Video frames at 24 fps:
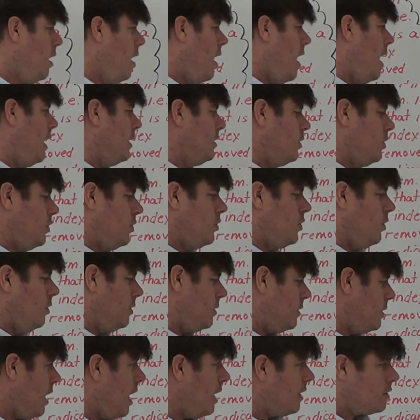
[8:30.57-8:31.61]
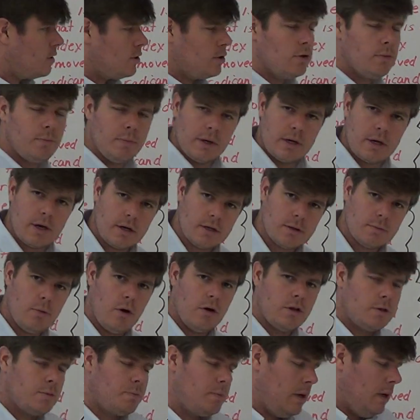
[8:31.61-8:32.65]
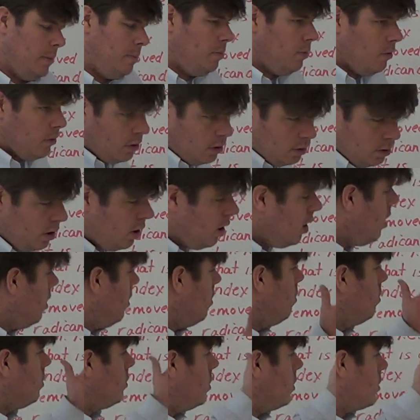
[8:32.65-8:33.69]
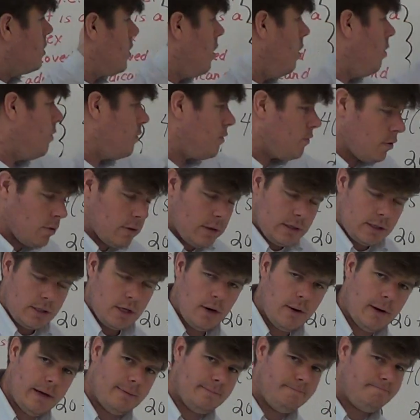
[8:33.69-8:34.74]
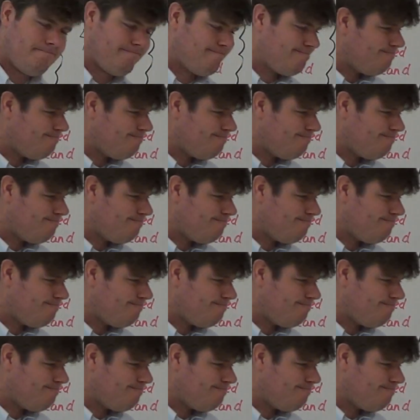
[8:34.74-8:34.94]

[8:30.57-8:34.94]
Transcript: I just chose not to because most people will just go through and do it.